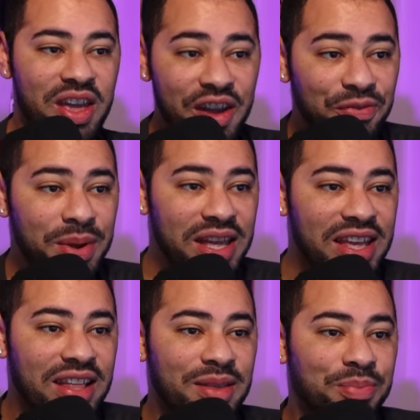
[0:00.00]
If we can
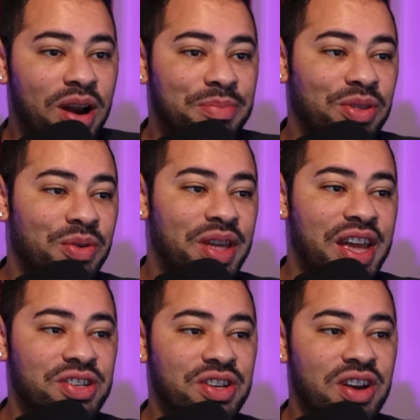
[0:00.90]
get the proper
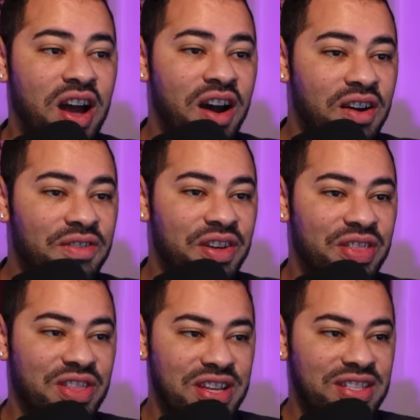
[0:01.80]
location of
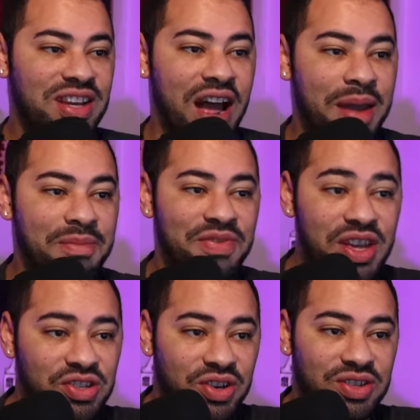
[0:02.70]
these time
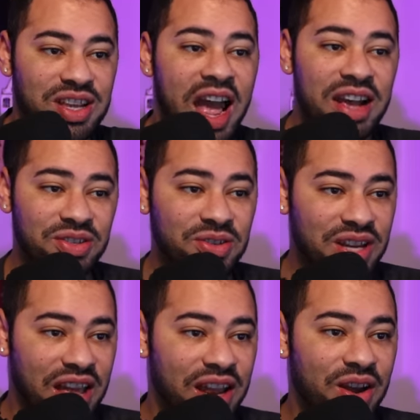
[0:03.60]
features,
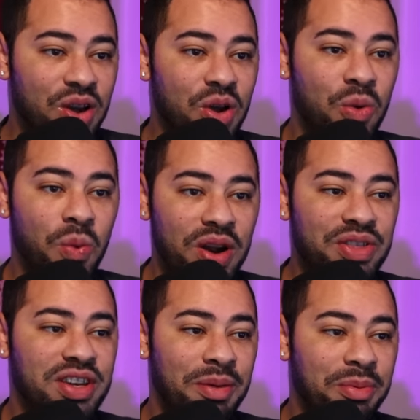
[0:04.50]
ascertain where
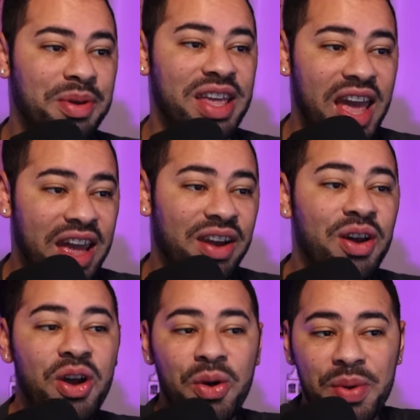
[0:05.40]
the double began,
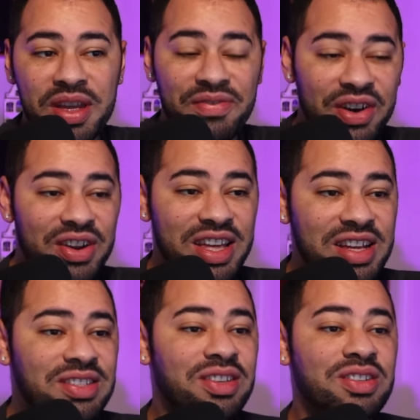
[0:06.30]
we can very
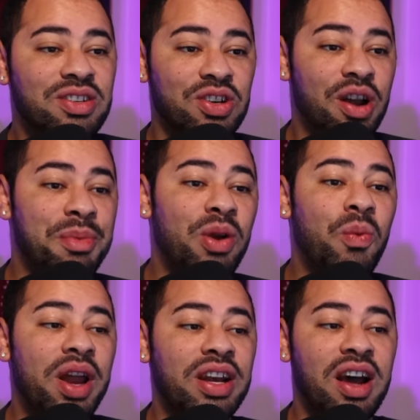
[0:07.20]
easily
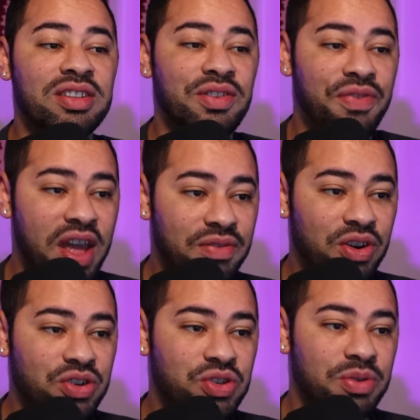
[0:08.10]
determine when God's
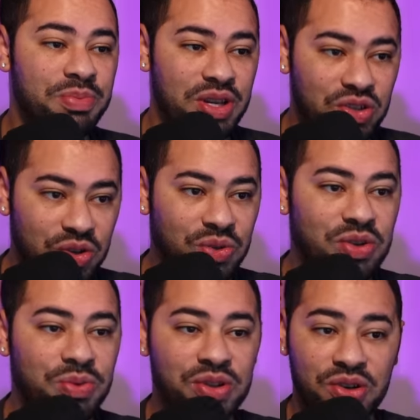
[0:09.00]
favor should be due
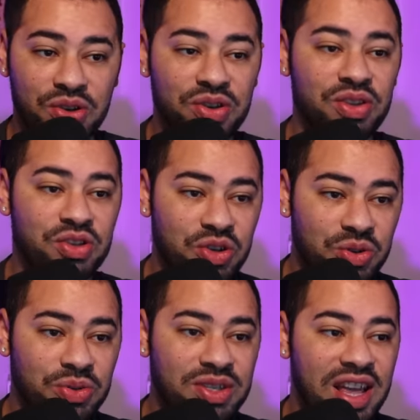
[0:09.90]
to return to the
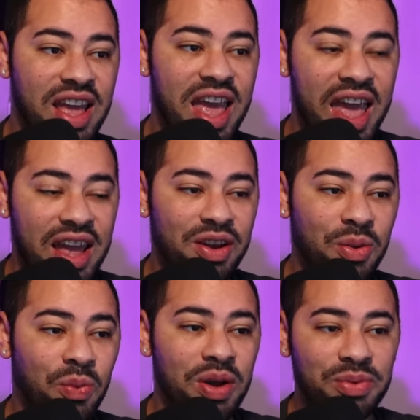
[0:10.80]
Jews and
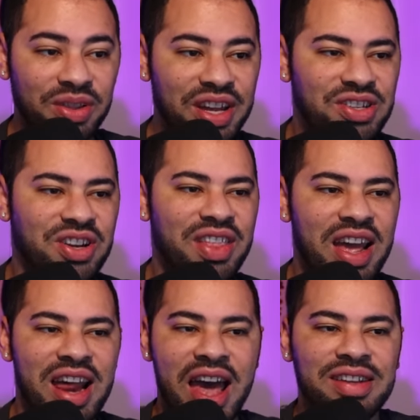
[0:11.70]
what relation
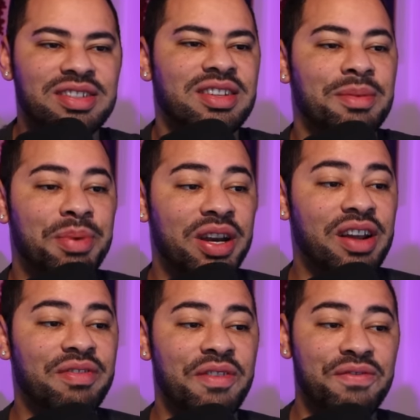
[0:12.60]
that has to the
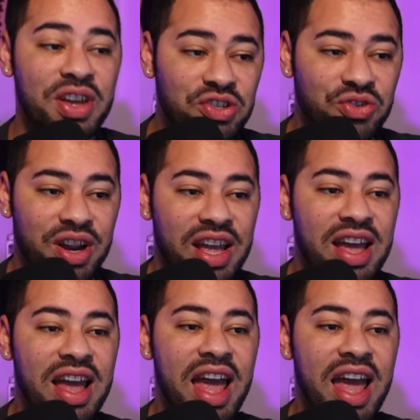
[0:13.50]
budding of the fig tree,